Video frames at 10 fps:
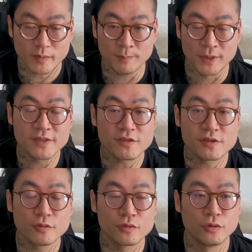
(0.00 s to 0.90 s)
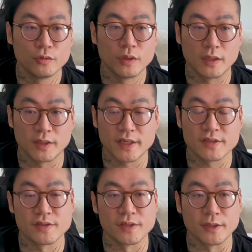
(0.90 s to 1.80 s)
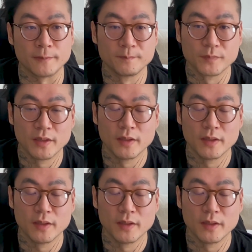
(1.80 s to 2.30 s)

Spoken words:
because there's still two connections here,